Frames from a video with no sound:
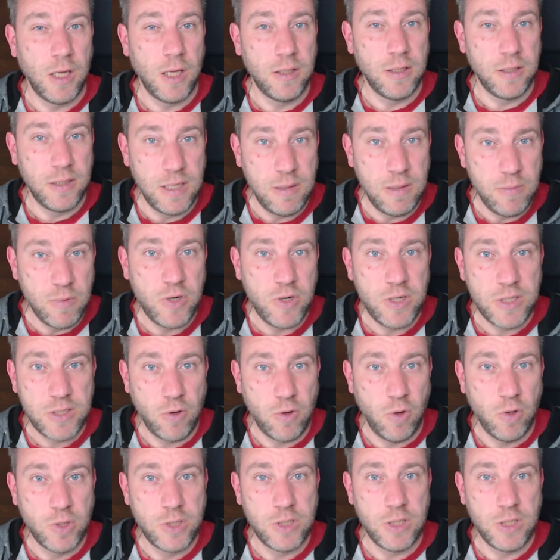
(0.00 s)
dimmer is
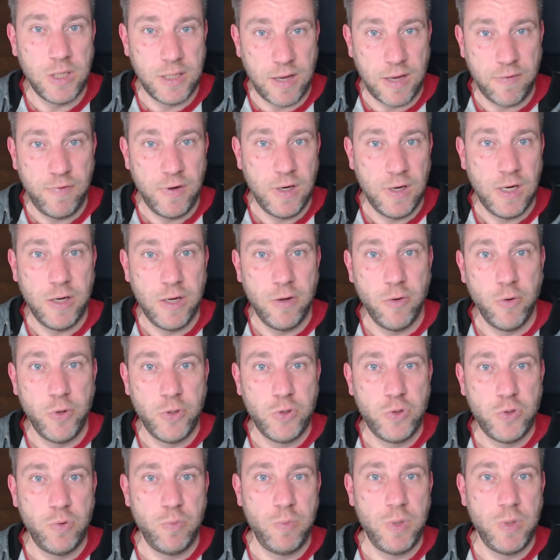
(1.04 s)
also definitely going
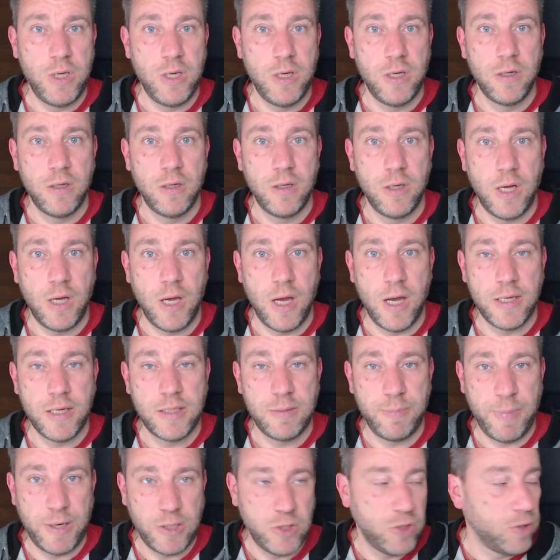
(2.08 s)
to be
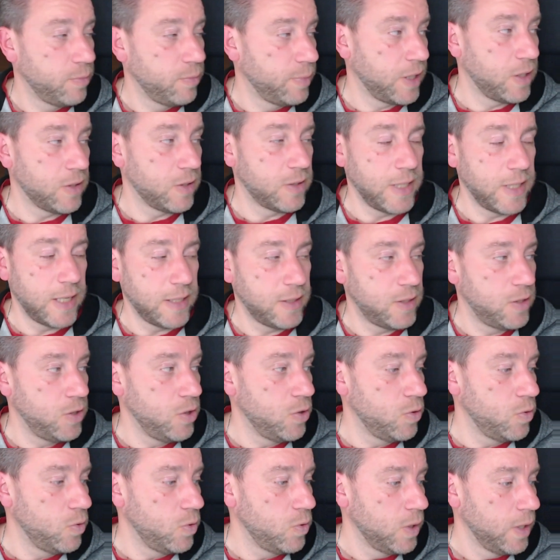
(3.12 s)
special because that's
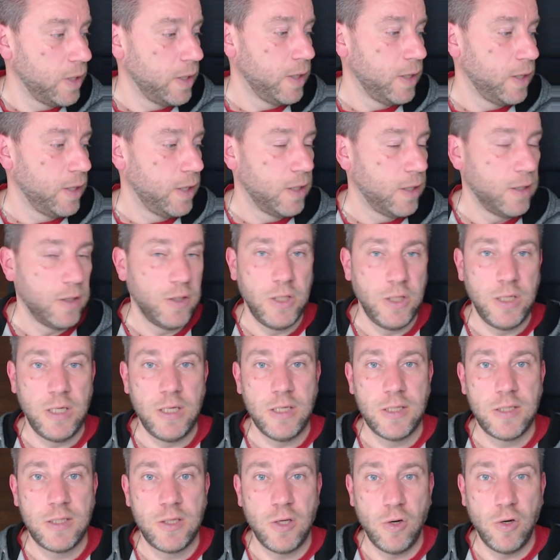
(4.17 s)
new. The
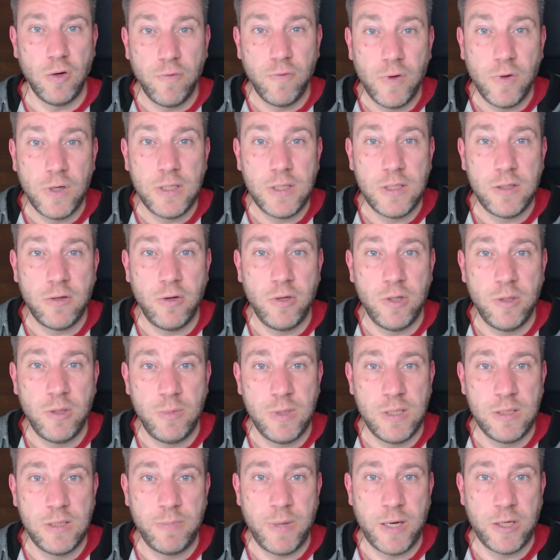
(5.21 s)
Sonoff one is going to
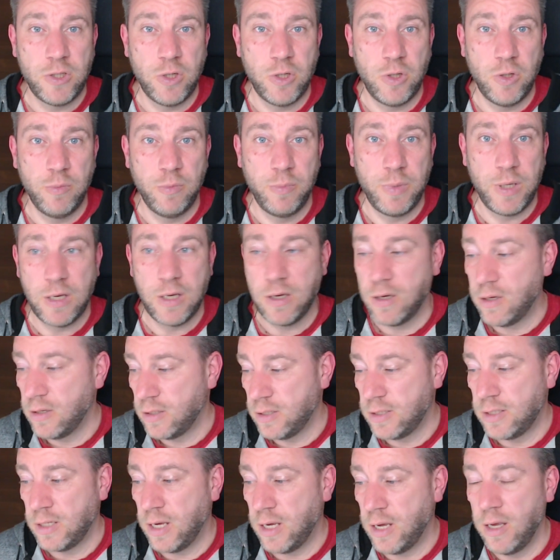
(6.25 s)
be special
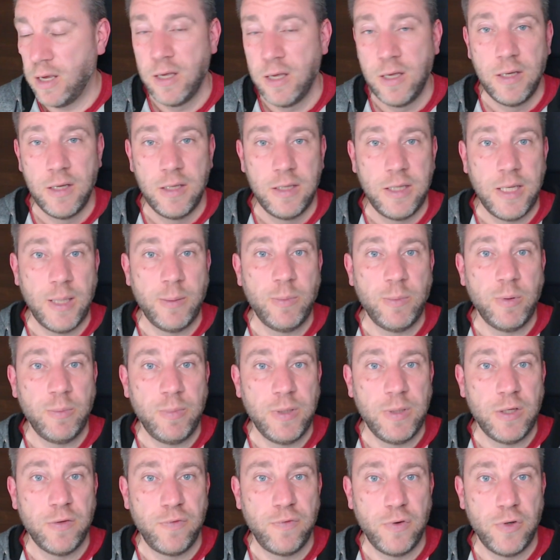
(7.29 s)
because that would be
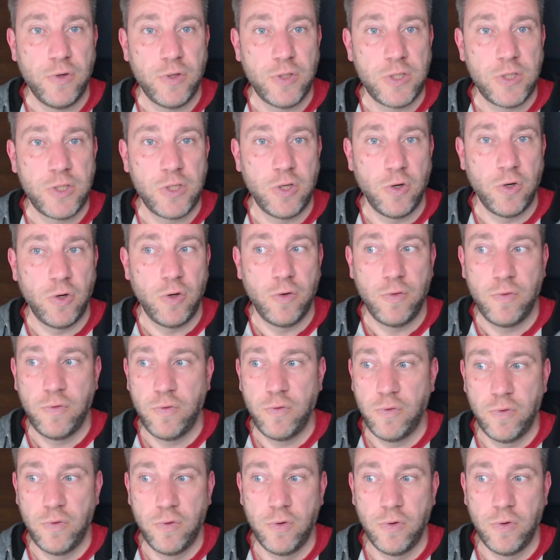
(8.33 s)
the first Sonoff.